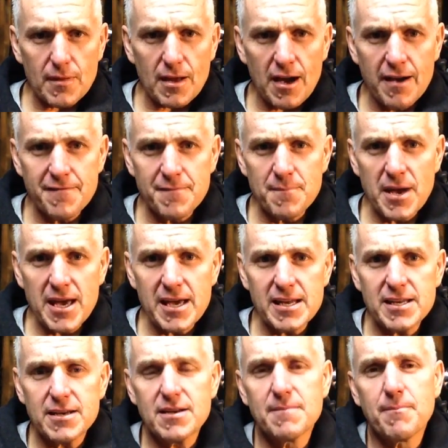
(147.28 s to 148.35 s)
I've
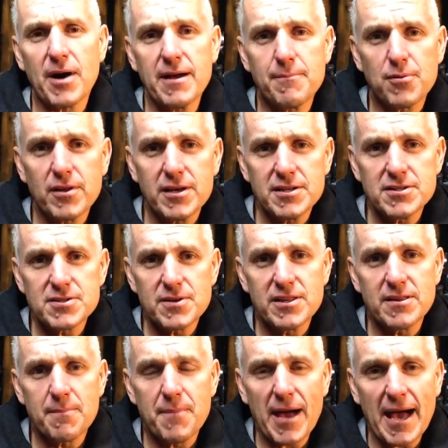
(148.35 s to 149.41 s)
made biplanes in
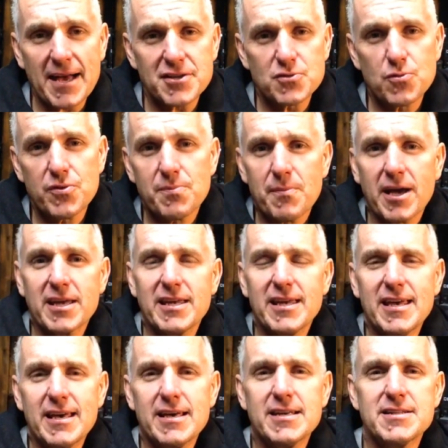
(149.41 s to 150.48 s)
the past with my
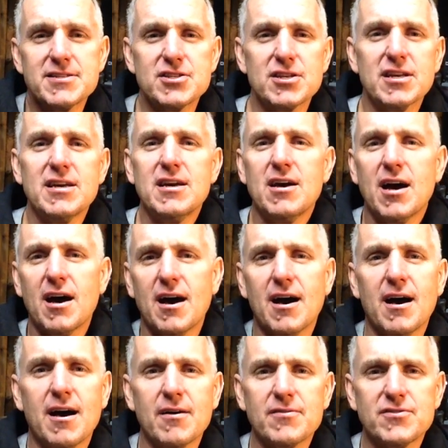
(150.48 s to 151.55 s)
kids.
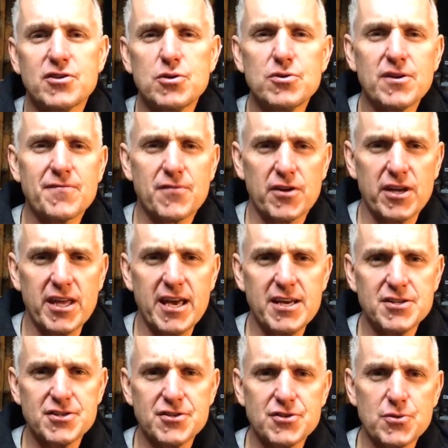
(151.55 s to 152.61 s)
Two different
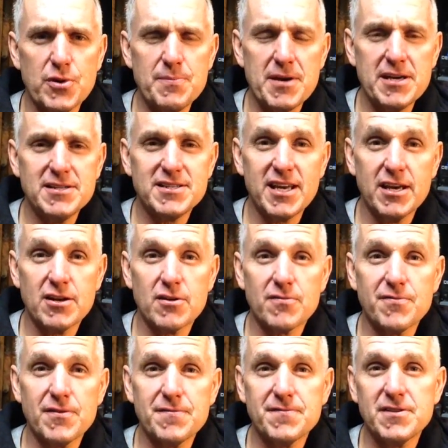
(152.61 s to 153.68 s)
occasions we made 10 or
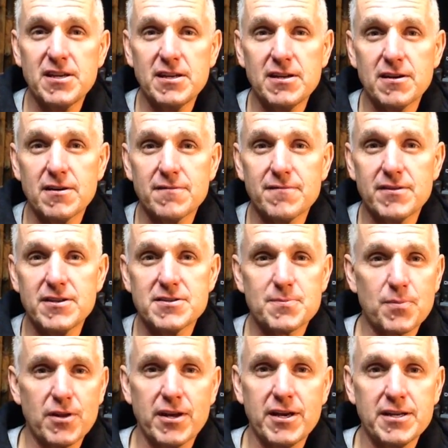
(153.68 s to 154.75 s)
15 of these
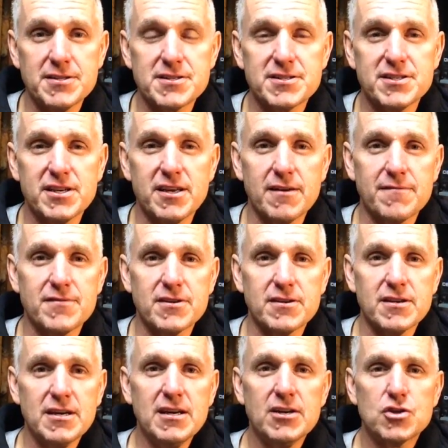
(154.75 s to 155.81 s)
planes to give to
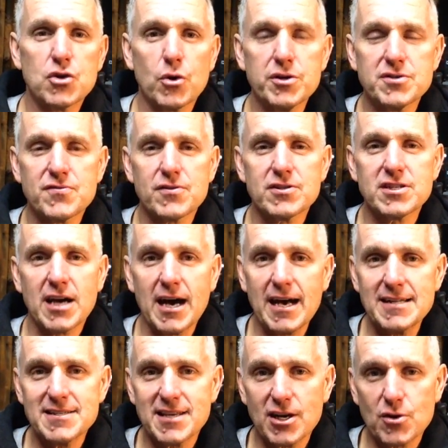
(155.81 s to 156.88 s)
Toys for
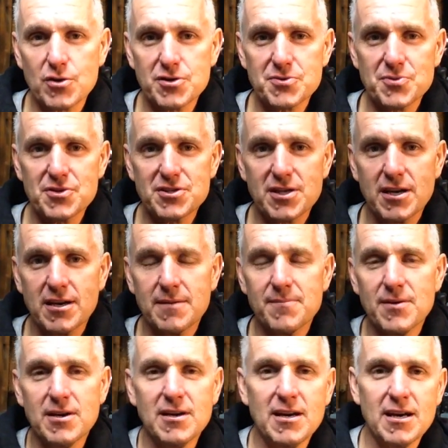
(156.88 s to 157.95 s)
Tots at Christmas time.
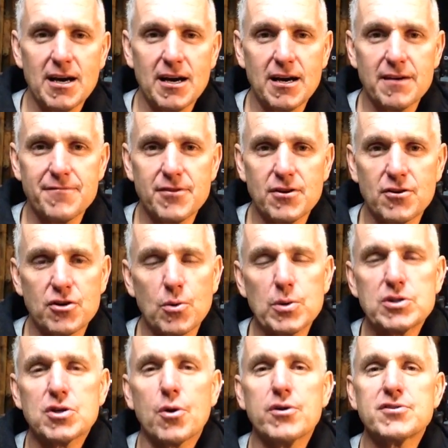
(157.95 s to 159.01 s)
If you don't know
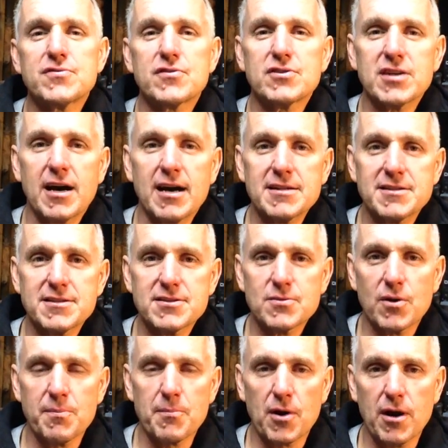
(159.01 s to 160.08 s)
what Toys for Tots is,
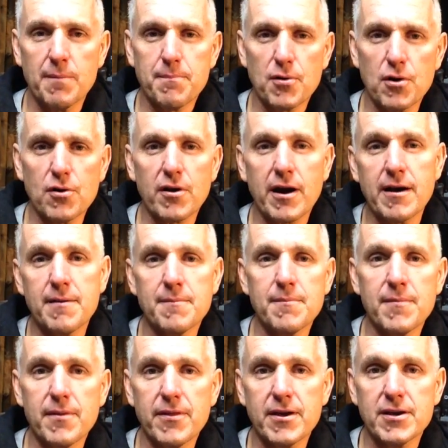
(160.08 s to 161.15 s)
a
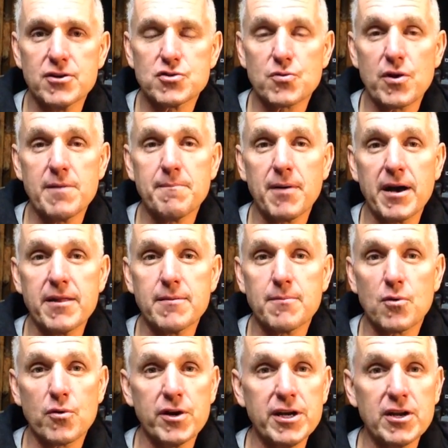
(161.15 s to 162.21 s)
program that is run by the
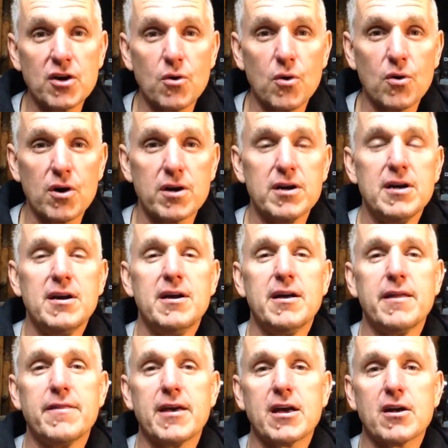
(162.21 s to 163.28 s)
Marine Corps,
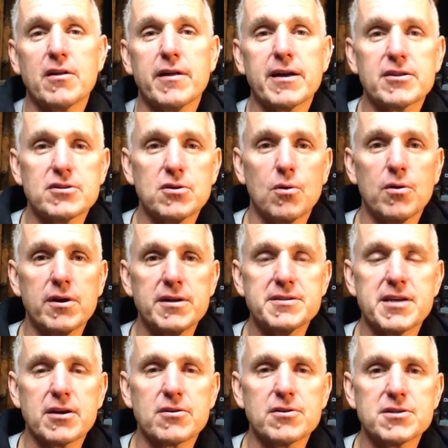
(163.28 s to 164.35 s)
and they collect
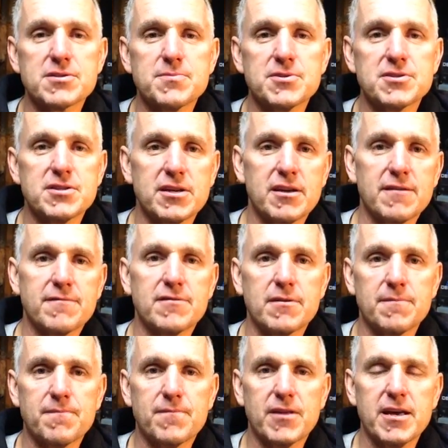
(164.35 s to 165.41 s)
toys at Christmas to give
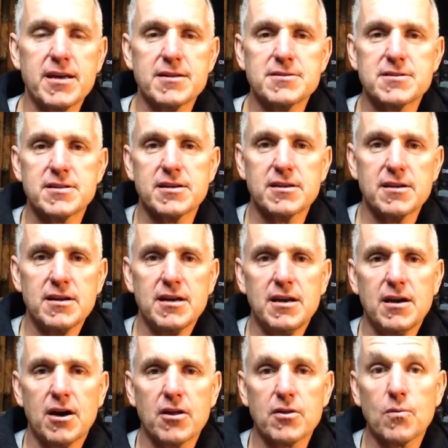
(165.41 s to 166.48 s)
to kids that
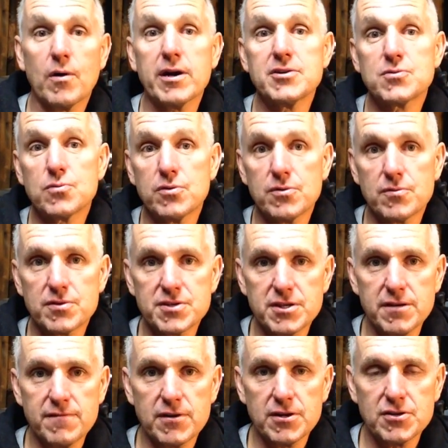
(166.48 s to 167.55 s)
otherwise wouldn't
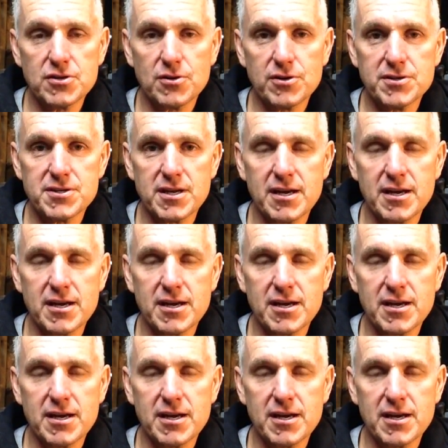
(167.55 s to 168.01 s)
receive any toys.